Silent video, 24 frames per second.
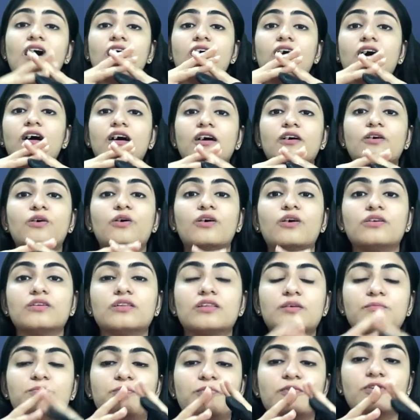
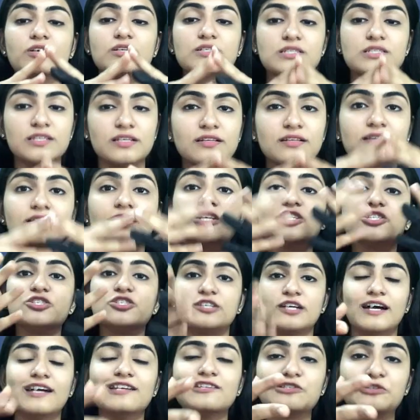The person, the
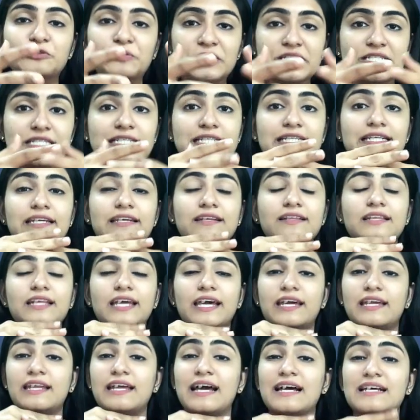judge who is sitting
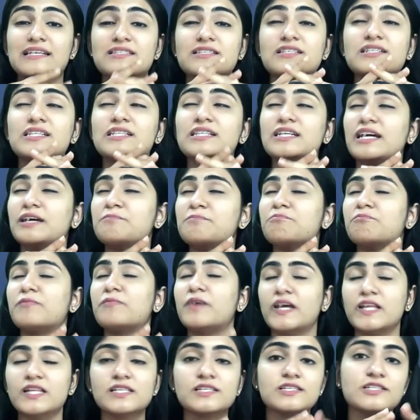there, has
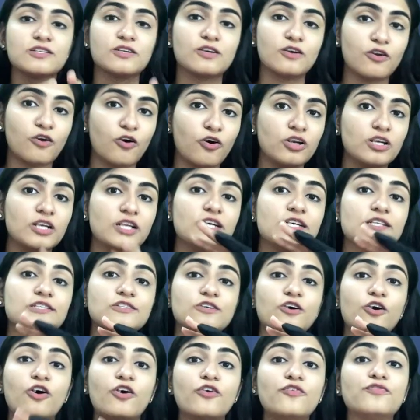immense knowledge
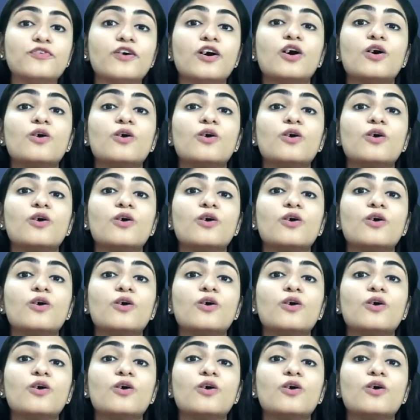of